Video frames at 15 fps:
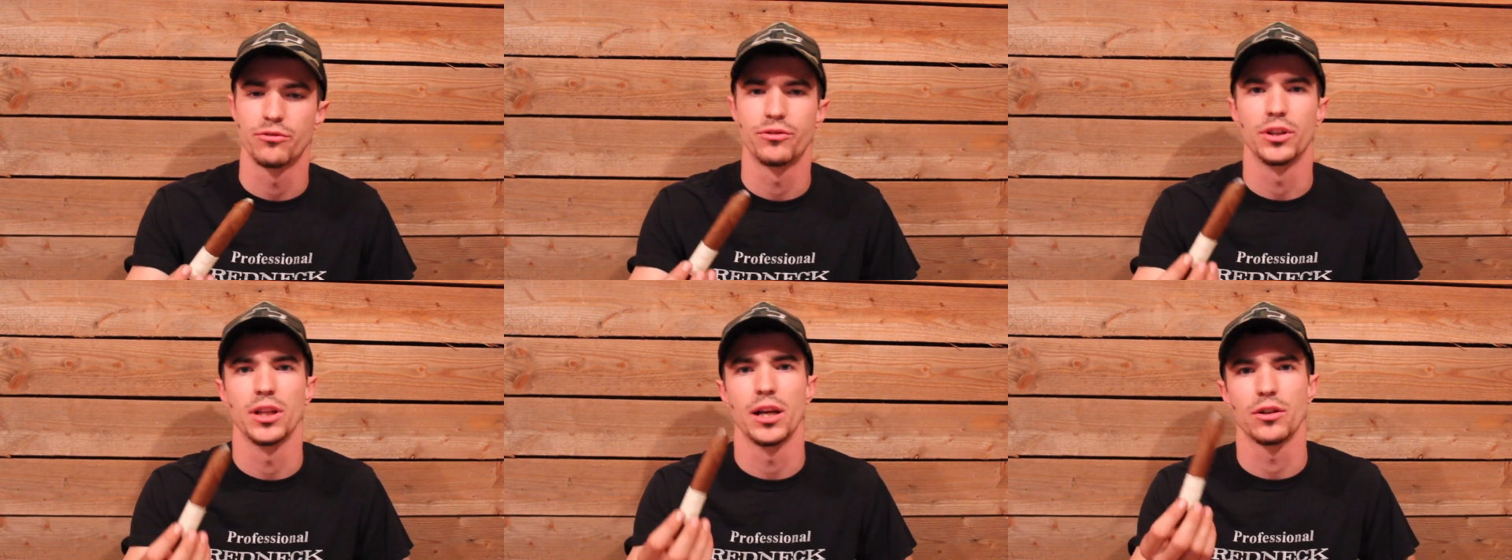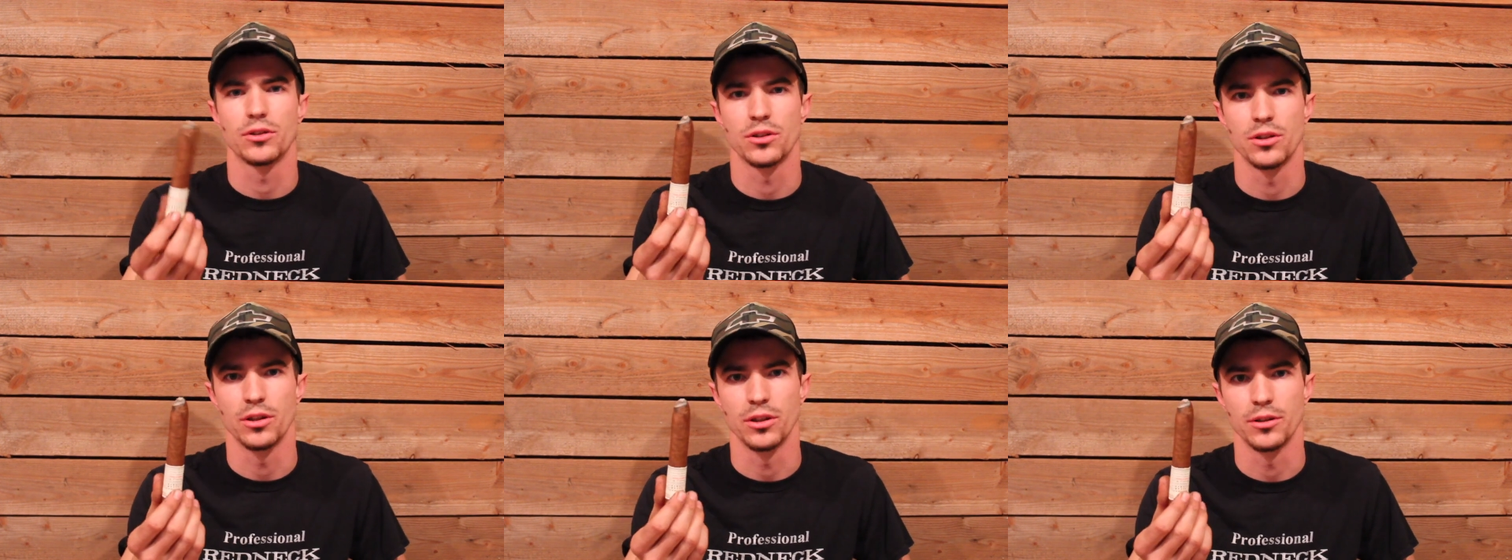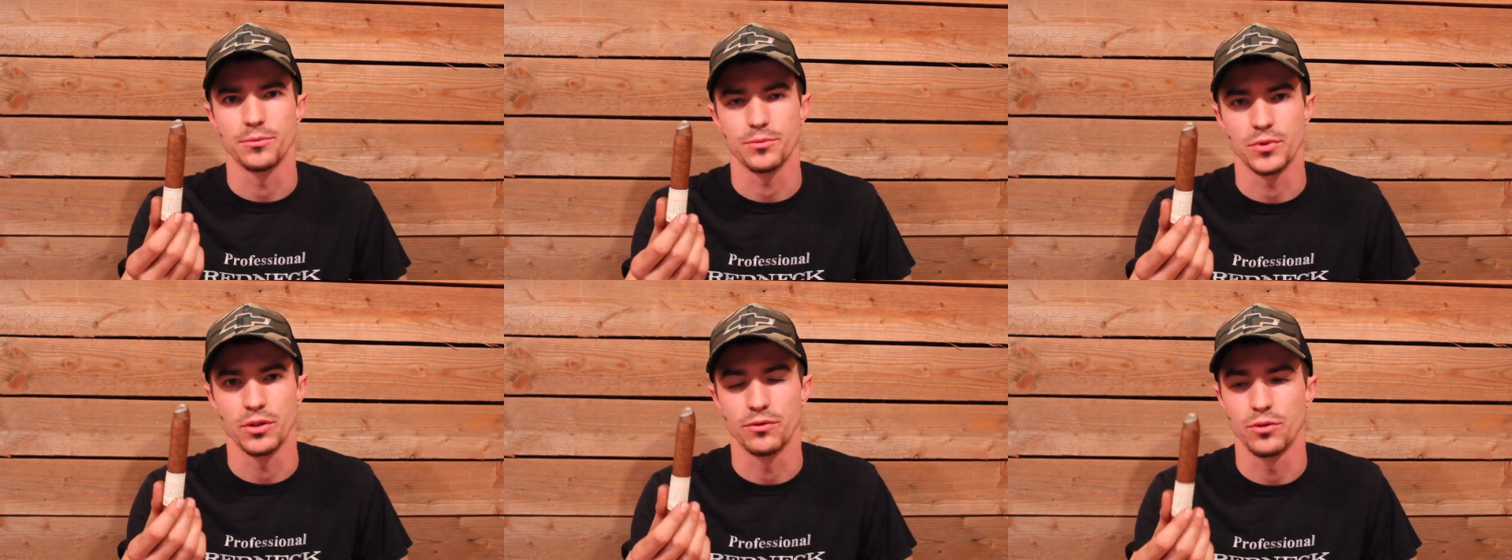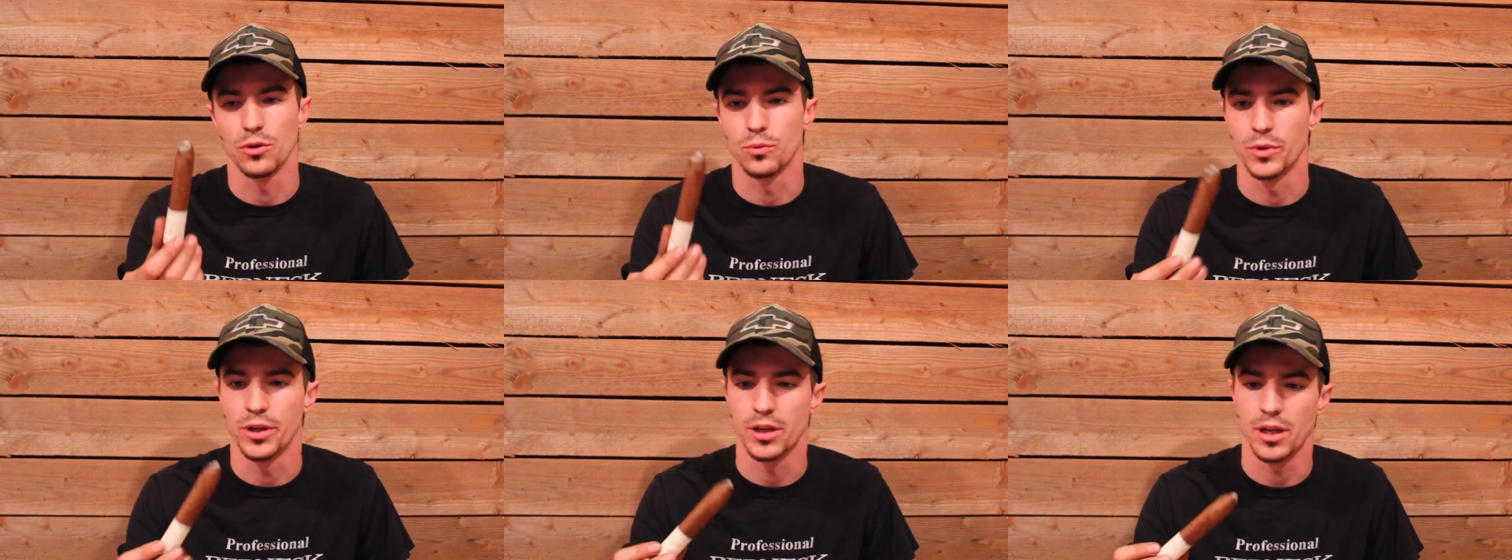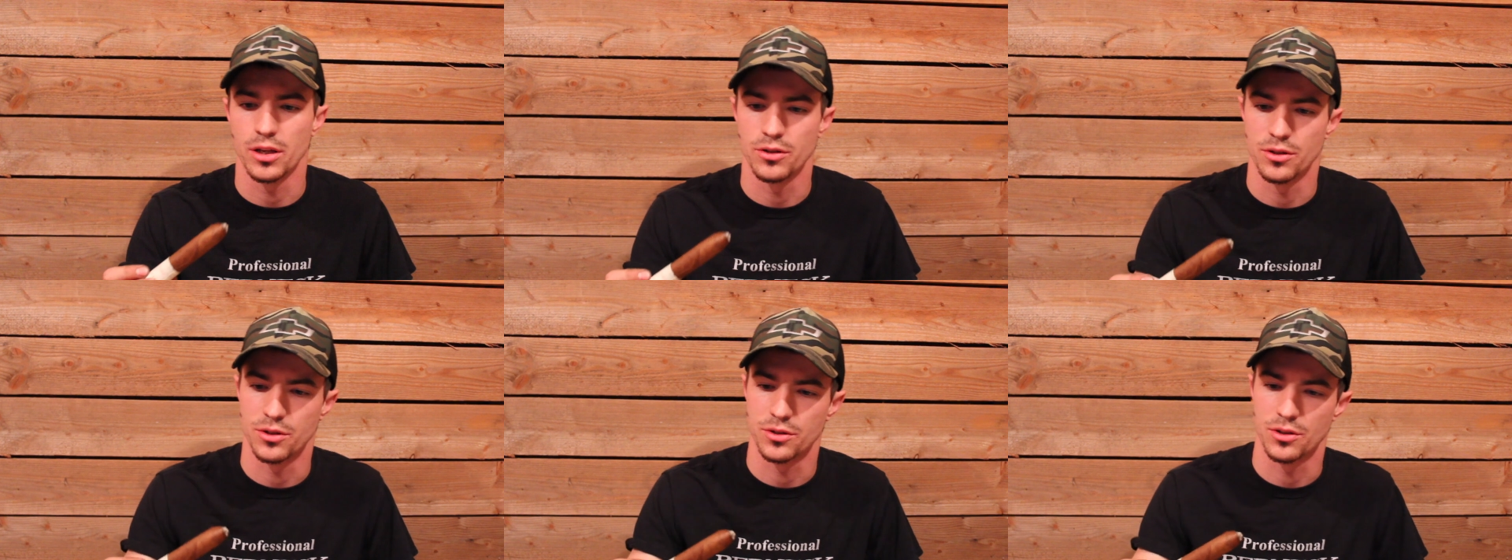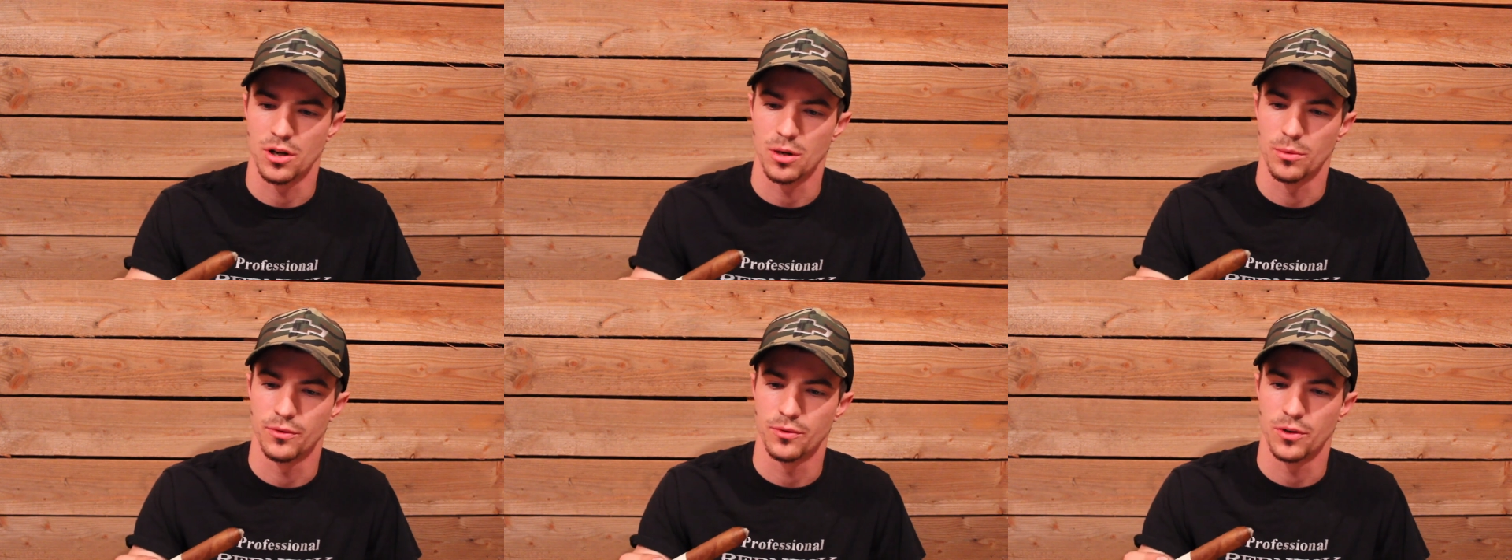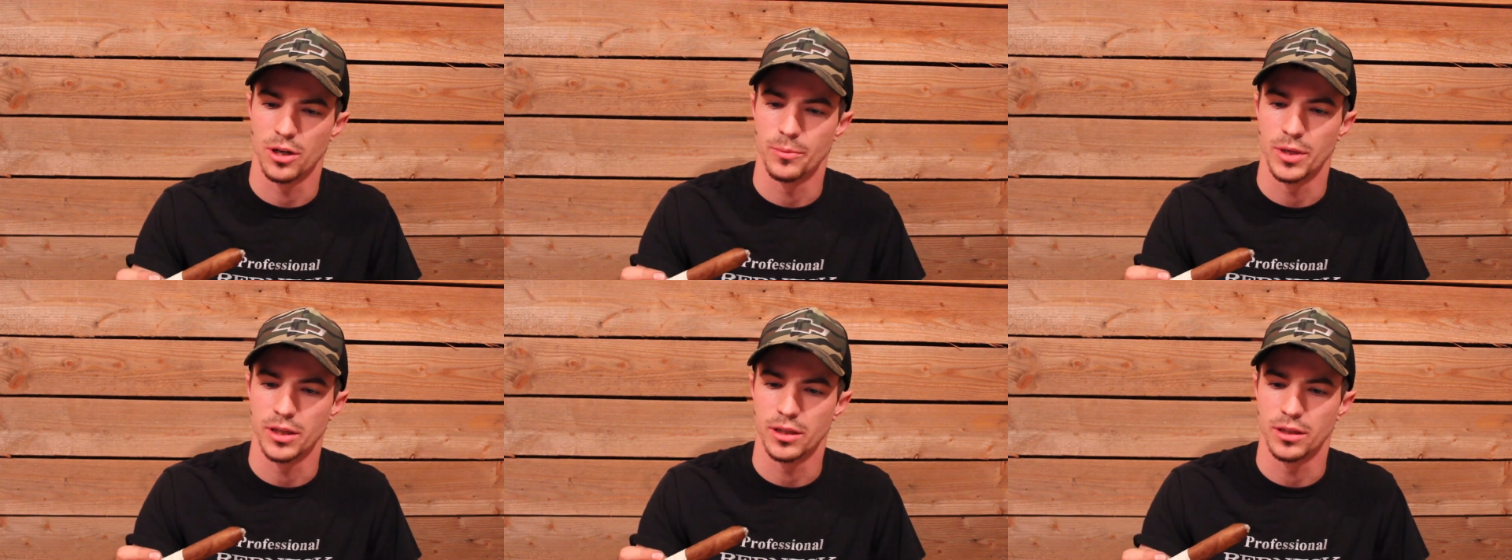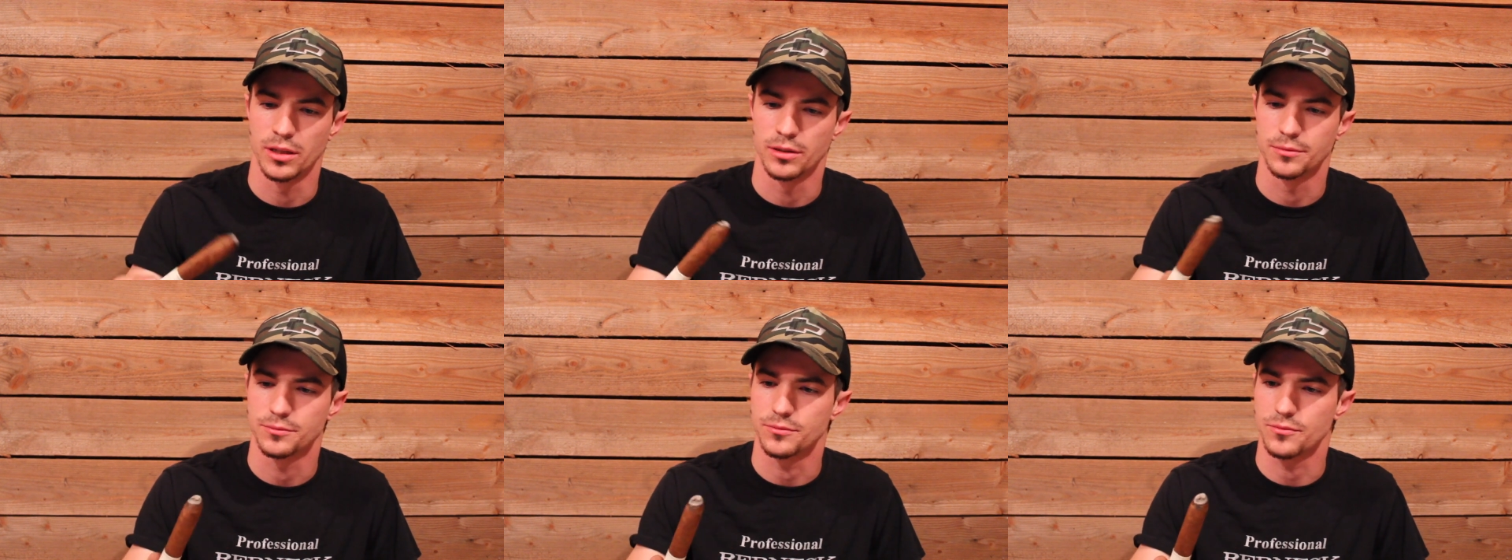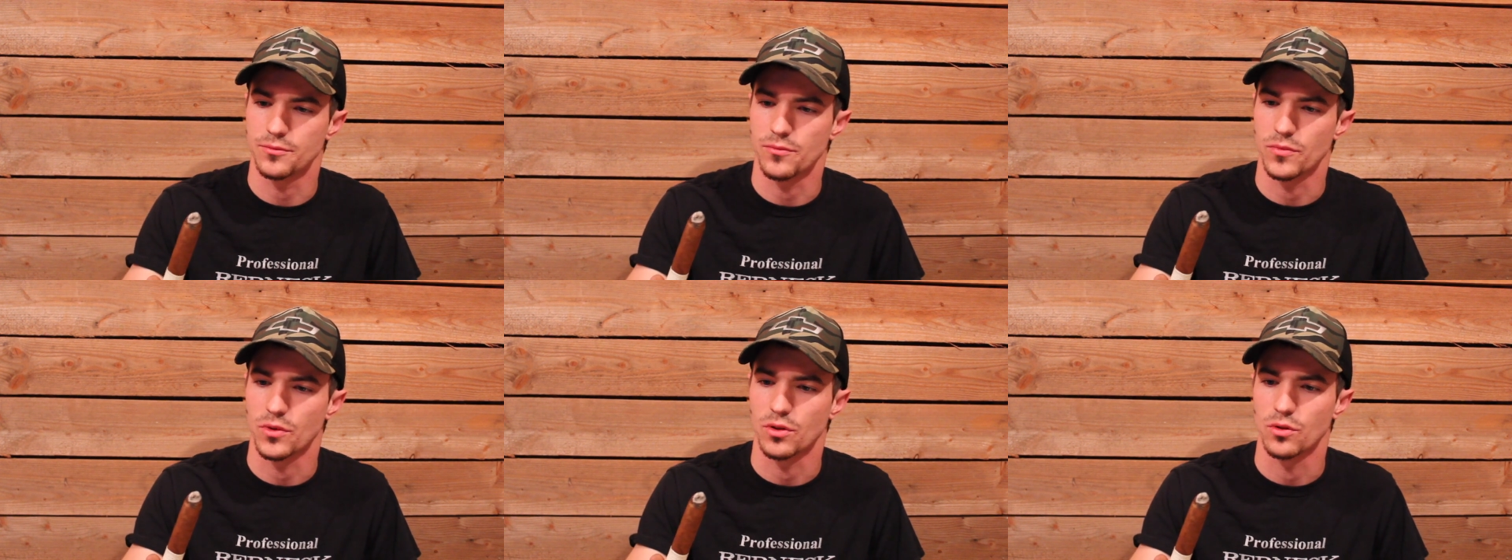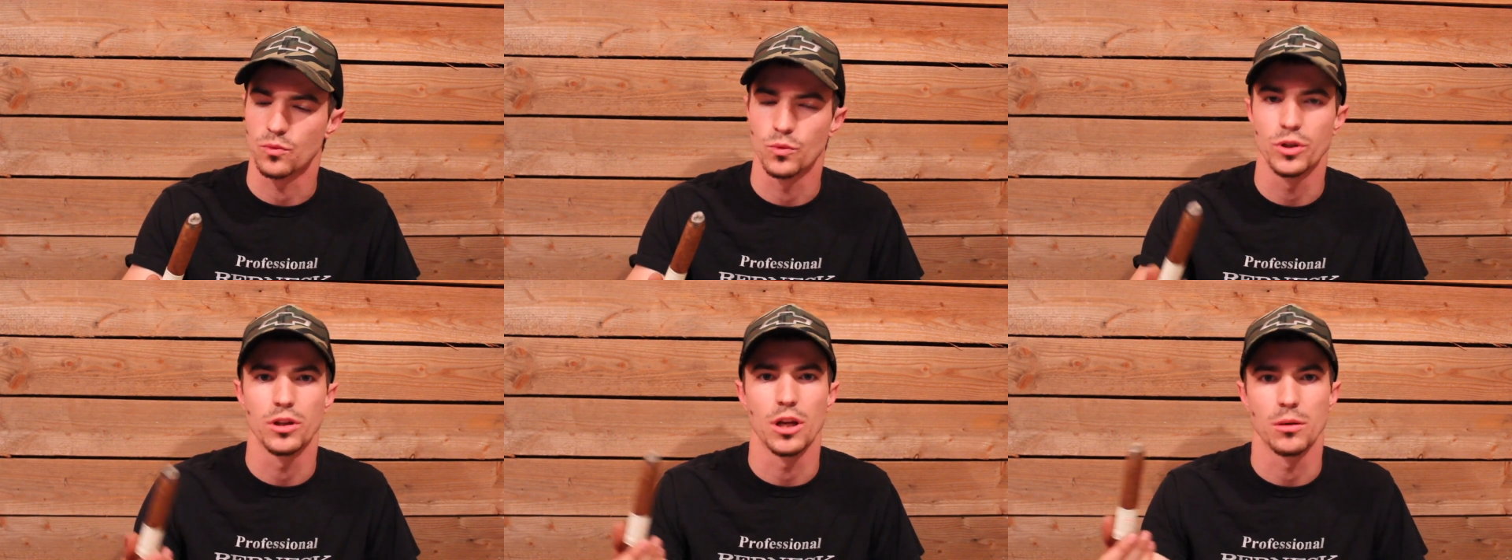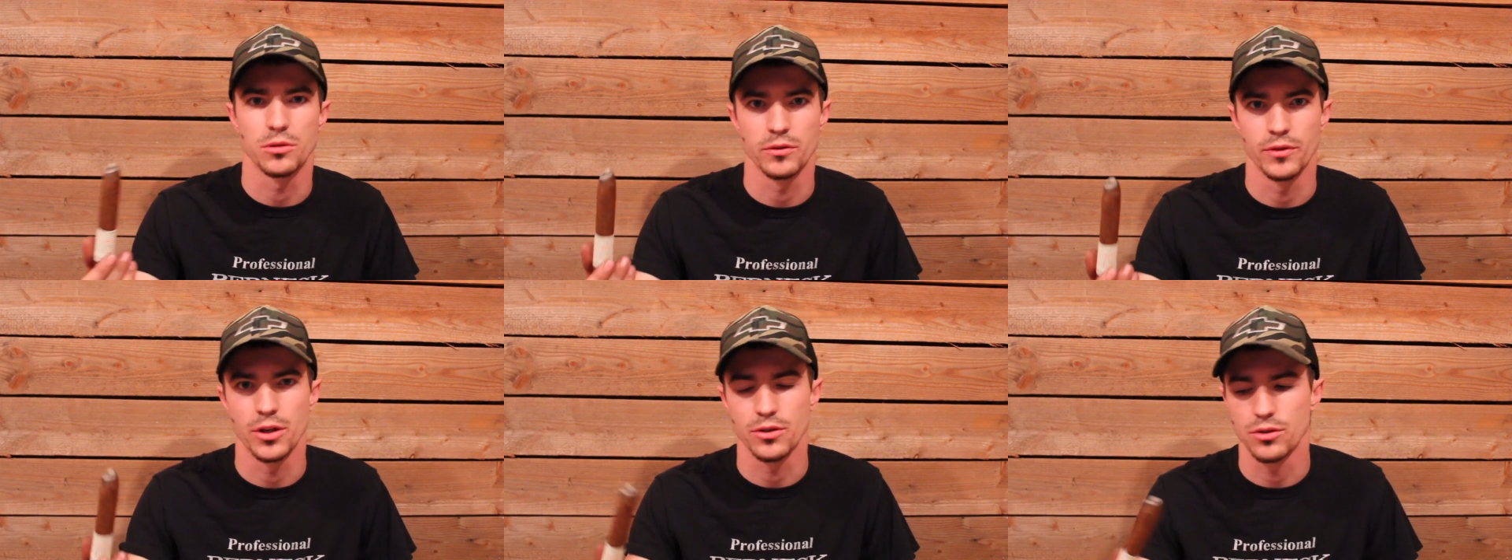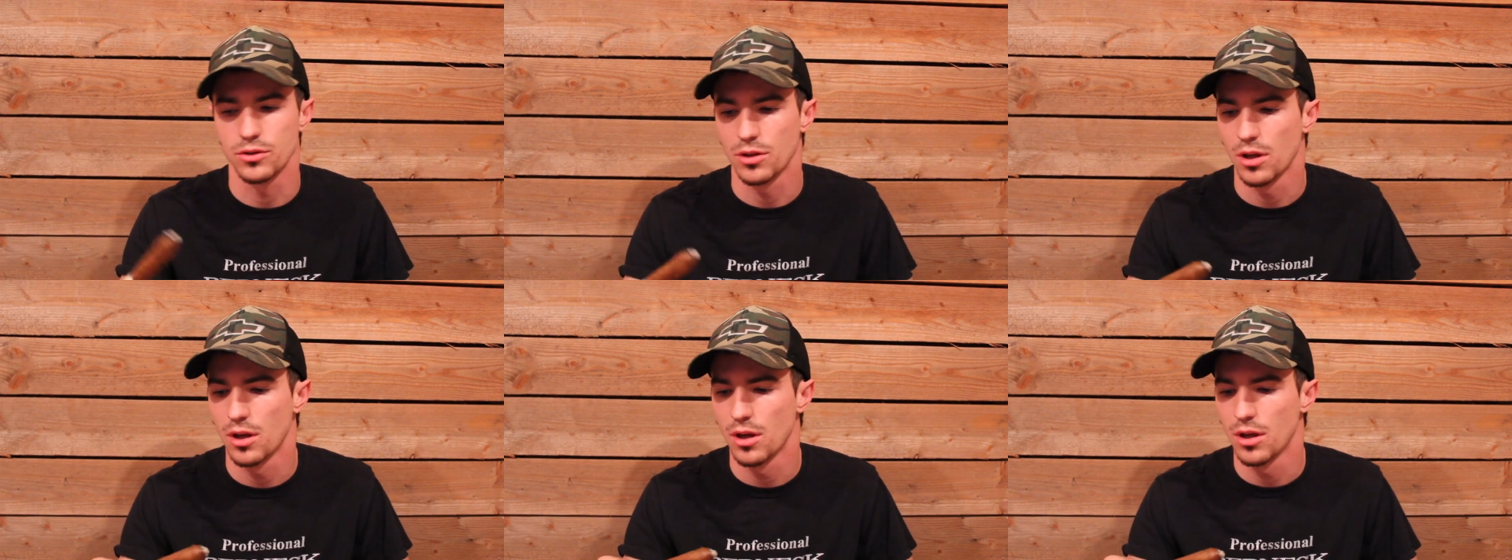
fill out to the full green gauge of the cigar before I make any real observations.